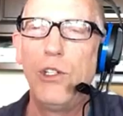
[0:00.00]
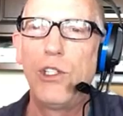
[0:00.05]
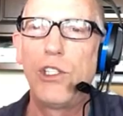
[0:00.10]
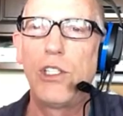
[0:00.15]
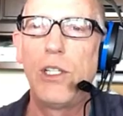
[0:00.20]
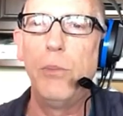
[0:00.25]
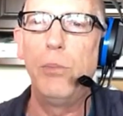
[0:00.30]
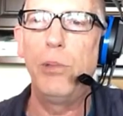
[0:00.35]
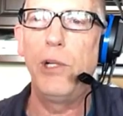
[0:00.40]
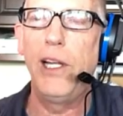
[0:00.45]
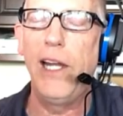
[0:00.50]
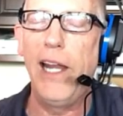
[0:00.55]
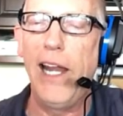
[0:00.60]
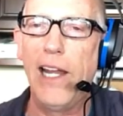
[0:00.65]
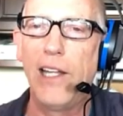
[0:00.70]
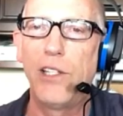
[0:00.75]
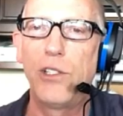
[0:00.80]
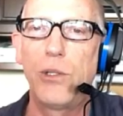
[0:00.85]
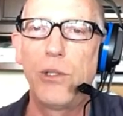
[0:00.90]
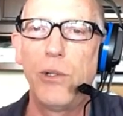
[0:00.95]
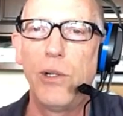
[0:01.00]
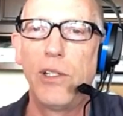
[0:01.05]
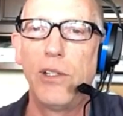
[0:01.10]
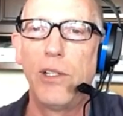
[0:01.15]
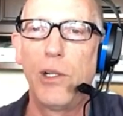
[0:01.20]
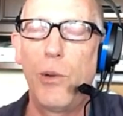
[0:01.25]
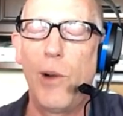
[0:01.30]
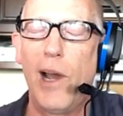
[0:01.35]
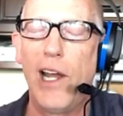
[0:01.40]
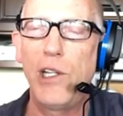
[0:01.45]
Simply answering
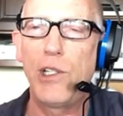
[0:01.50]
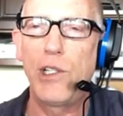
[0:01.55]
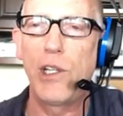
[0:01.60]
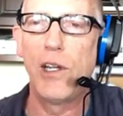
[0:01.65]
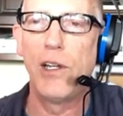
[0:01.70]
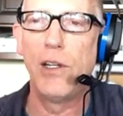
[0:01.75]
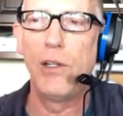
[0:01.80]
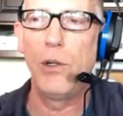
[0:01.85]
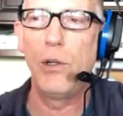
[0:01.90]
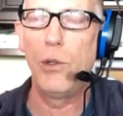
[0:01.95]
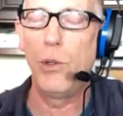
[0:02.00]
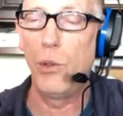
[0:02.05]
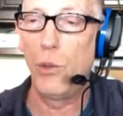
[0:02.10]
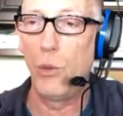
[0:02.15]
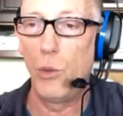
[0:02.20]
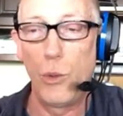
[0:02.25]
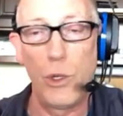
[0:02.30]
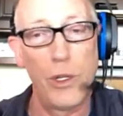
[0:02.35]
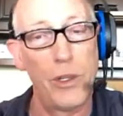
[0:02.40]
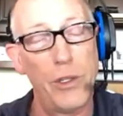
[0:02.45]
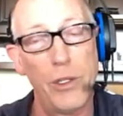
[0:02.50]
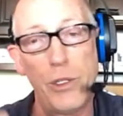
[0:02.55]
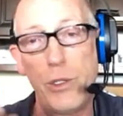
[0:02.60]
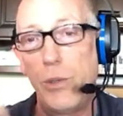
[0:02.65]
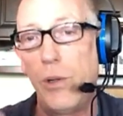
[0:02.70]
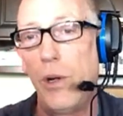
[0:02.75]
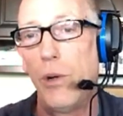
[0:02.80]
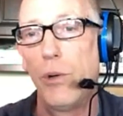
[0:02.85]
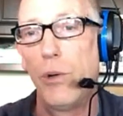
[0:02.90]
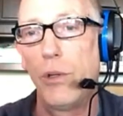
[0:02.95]
the question with the
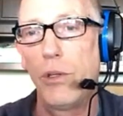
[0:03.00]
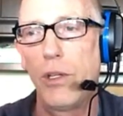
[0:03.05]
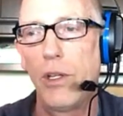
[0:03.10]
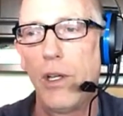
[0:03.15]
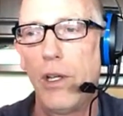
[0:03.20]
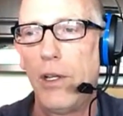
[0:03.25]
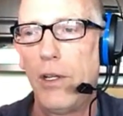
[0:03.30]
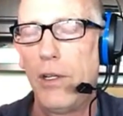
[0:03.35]
truth,